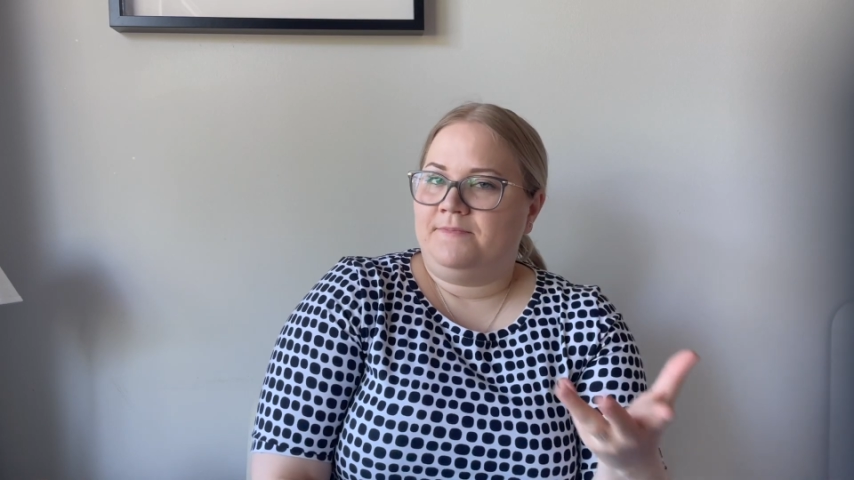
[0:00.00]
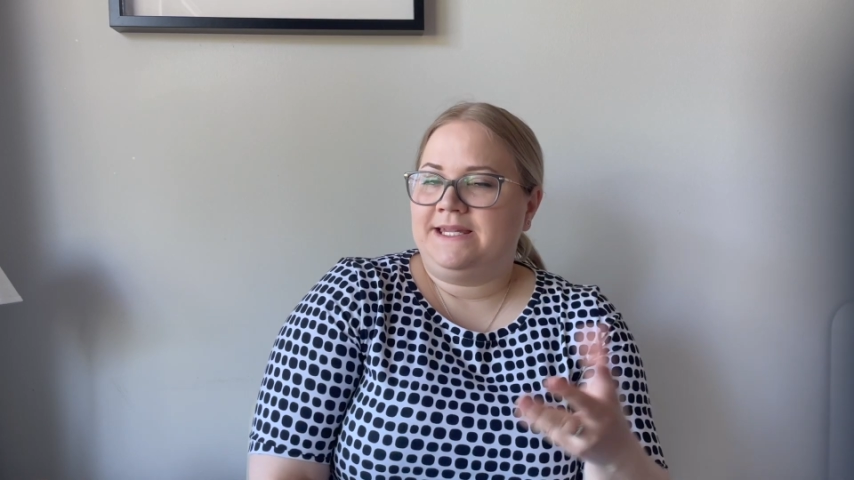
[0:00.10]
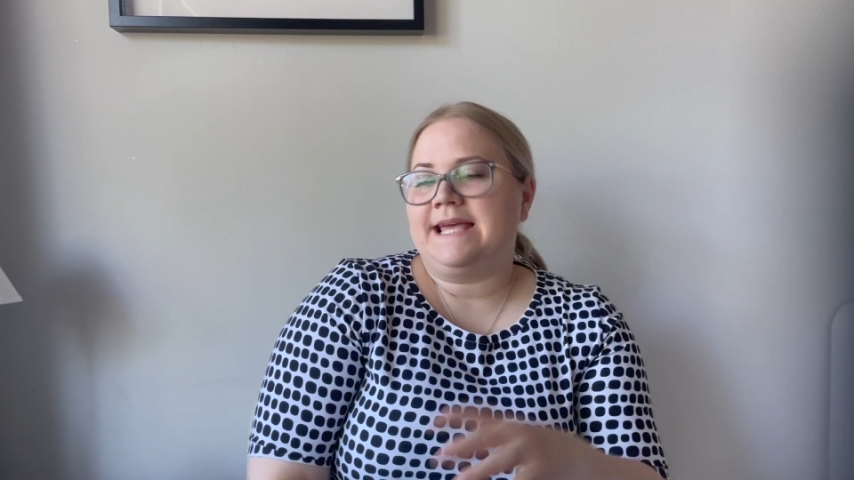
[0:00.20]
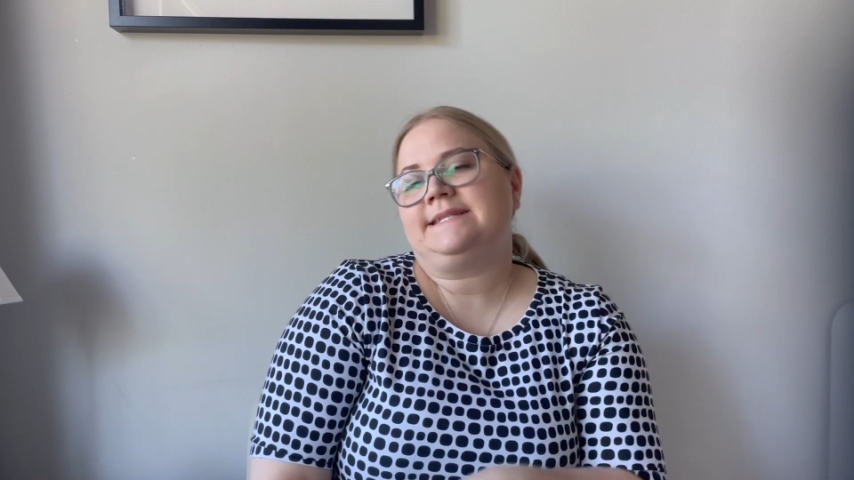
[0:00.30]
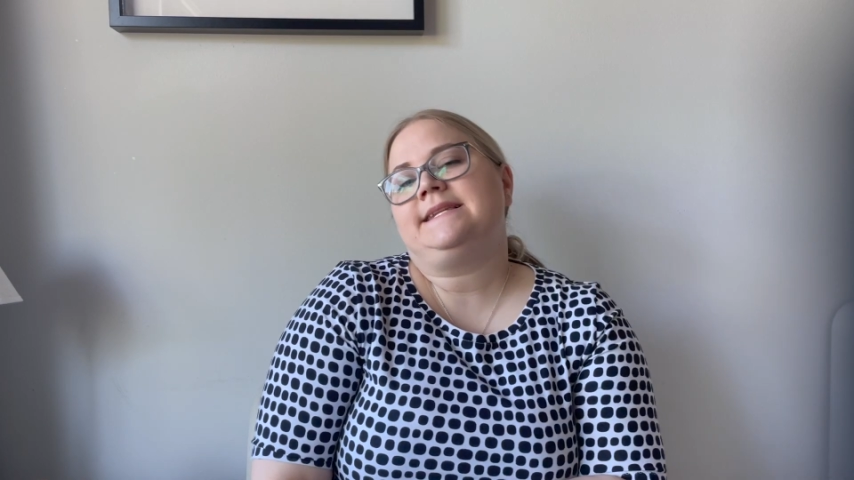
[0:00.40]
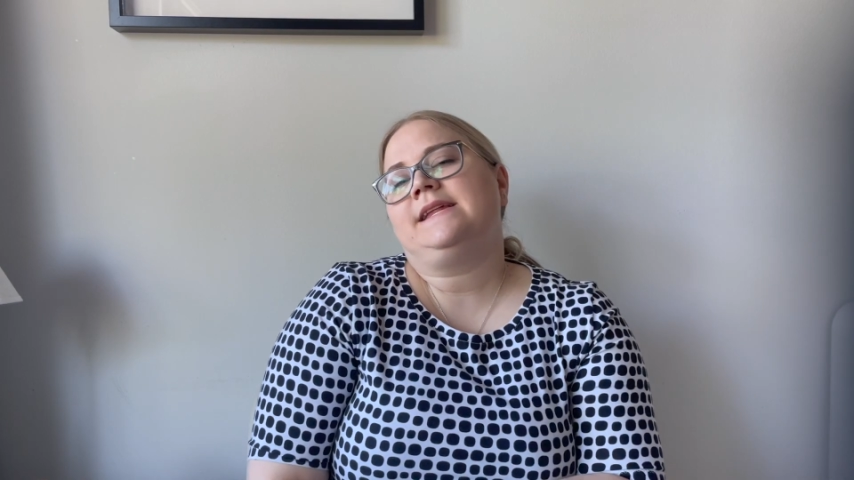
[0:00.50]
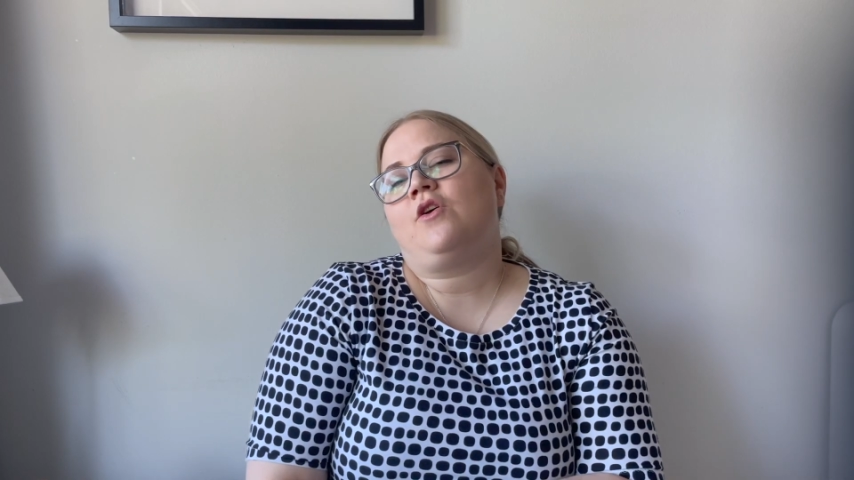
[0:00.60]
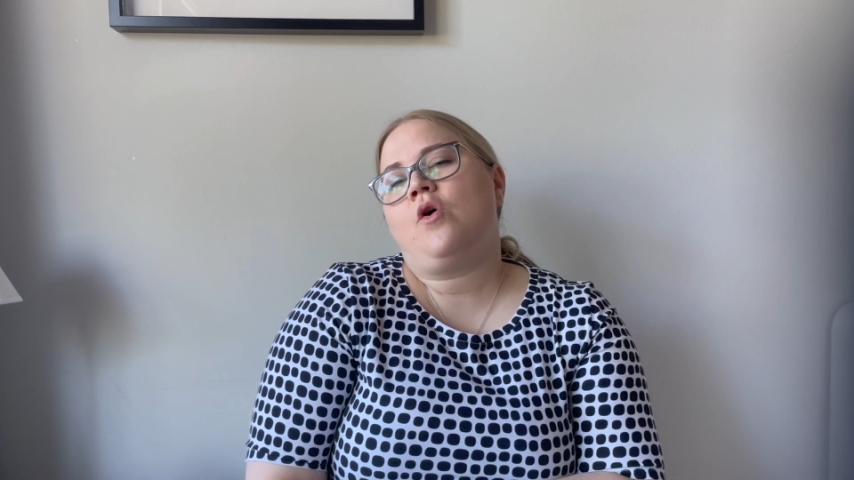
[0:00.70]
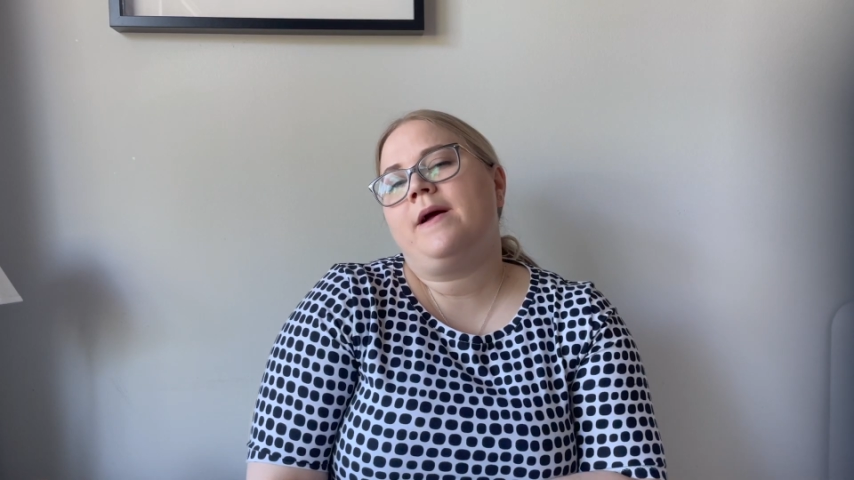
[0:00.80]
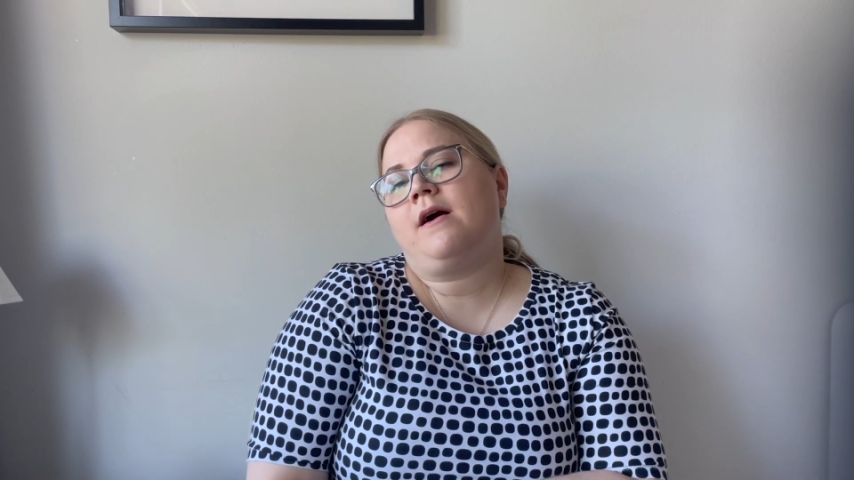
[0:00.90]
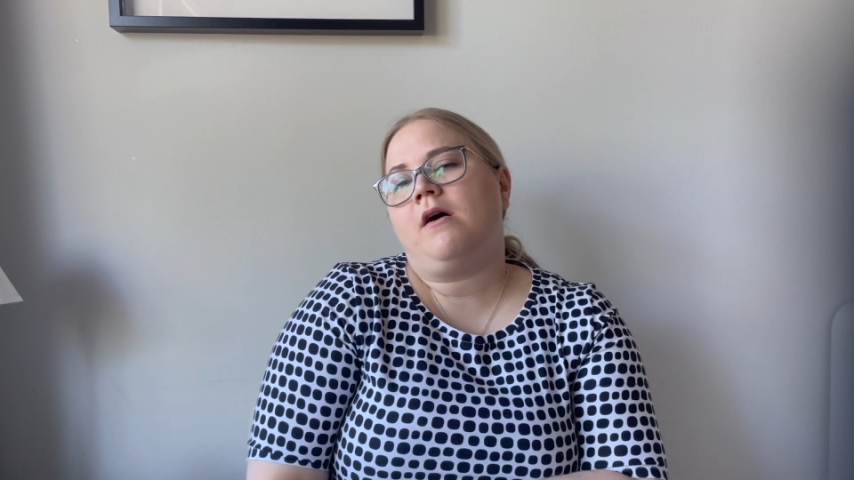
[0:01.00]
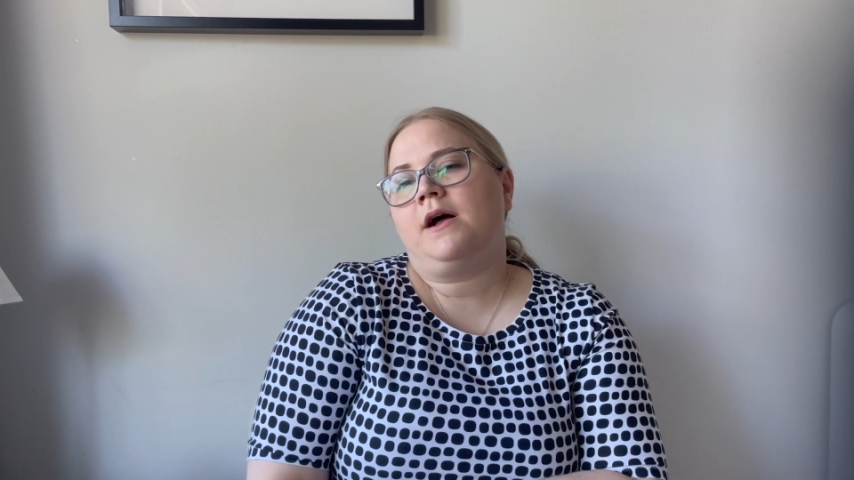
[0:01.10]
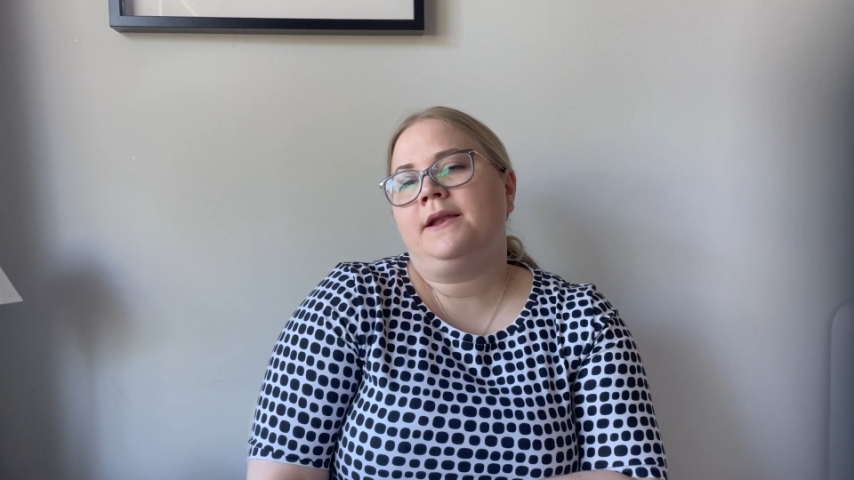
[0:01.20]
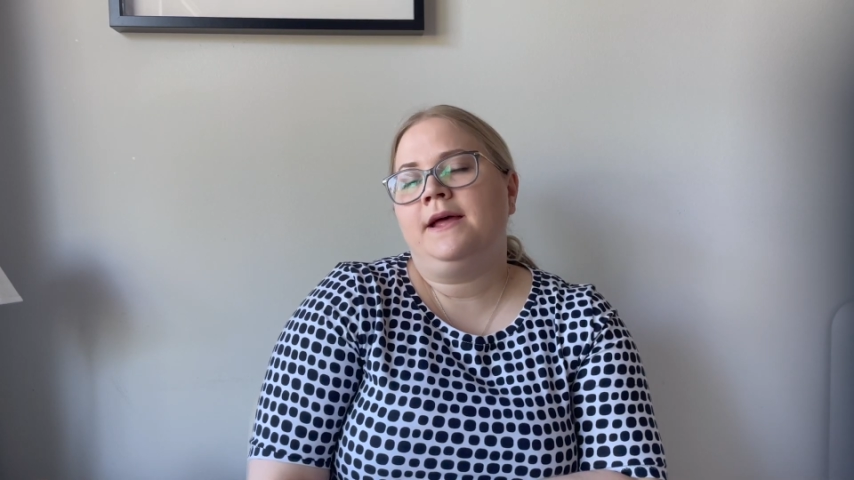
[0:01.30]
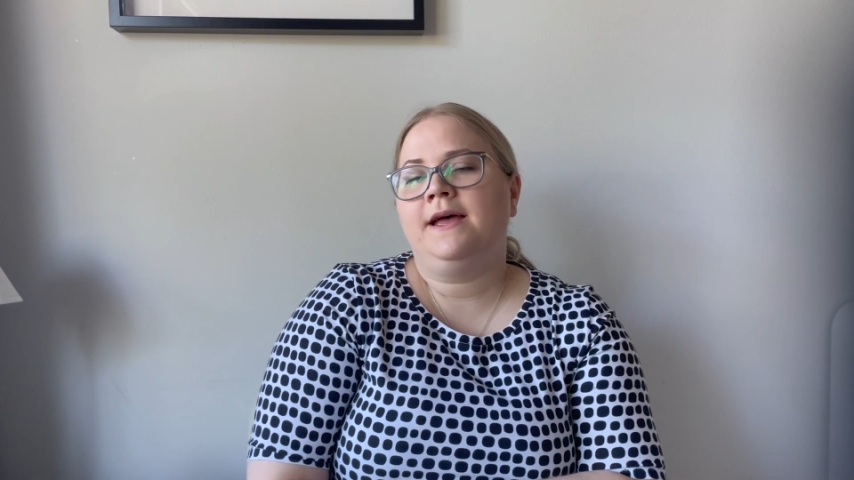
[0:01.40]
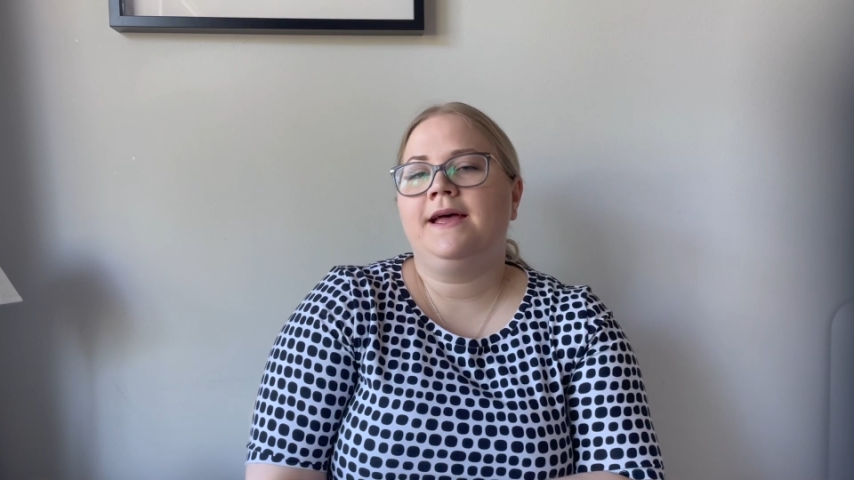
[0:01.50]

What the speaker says: test knit going on,